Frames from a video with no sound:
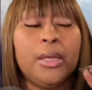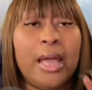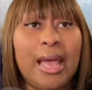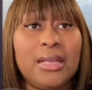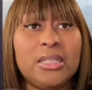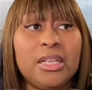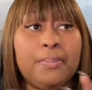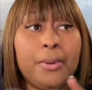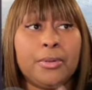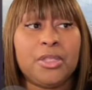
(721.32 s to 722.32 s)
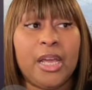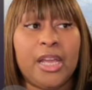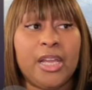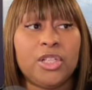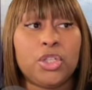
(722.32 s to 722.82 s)
as it
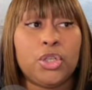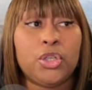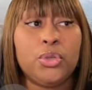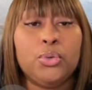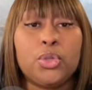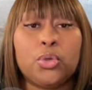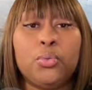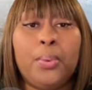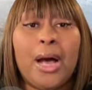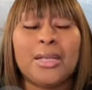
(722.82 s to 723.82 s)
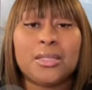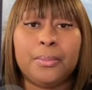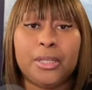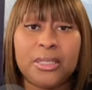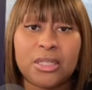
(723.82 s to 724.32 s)
pertains to you two
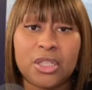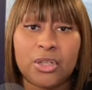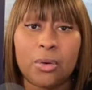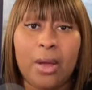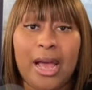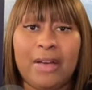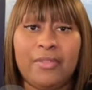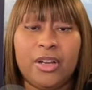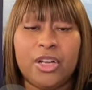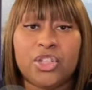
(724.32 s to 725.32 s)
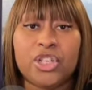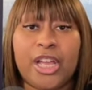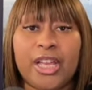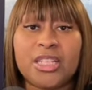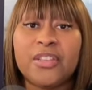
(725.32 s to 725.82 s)
possibly still having a
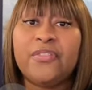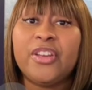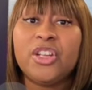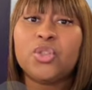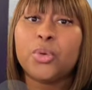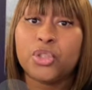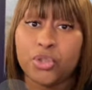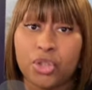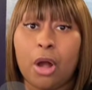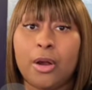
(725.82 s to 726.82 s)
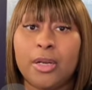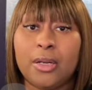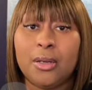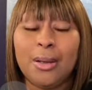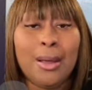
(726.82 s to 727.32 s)
chance to finish what you started.
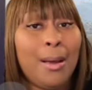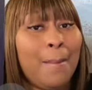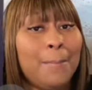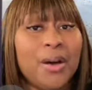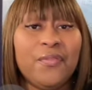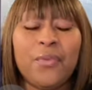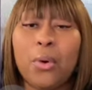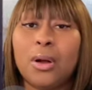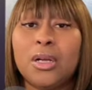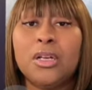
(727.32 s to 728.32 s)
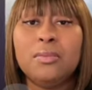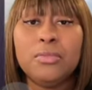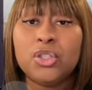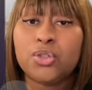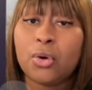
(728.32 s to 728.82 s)
But for a good
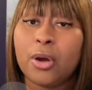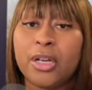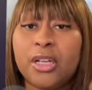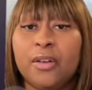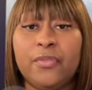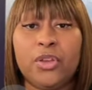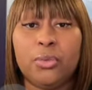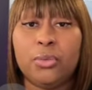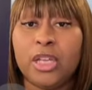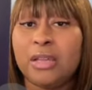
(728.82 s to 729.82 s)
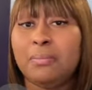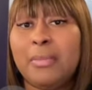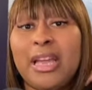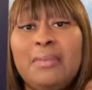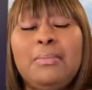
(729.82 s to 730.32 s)
majority of you, it
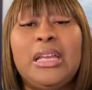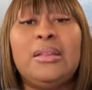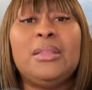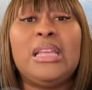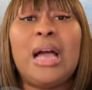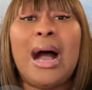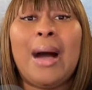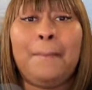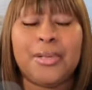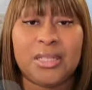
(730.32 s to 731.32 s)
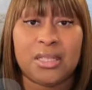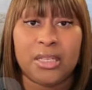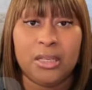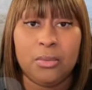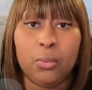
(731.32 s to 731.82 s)
may mean the
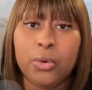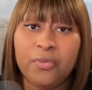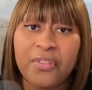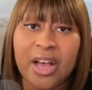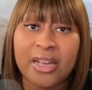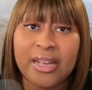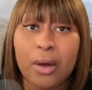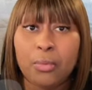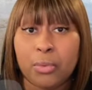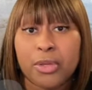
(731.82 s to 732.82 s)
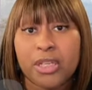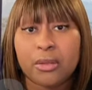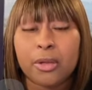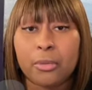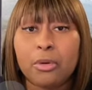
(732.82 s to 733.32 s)
opposite. We'll find out when we
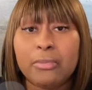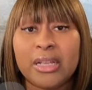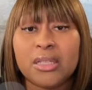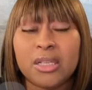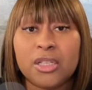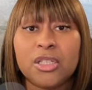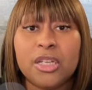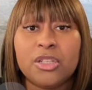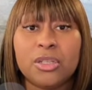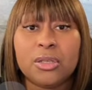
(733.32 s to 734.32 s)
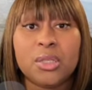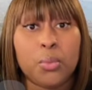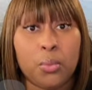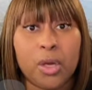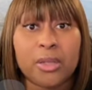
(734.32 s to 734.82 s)
get their romantic intentions
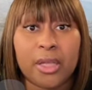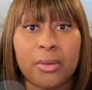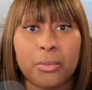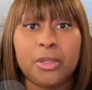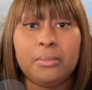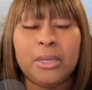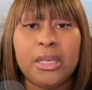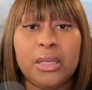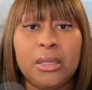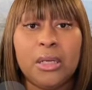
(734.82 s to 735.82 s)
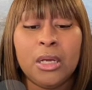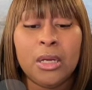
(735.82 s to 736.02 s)
what they really mean.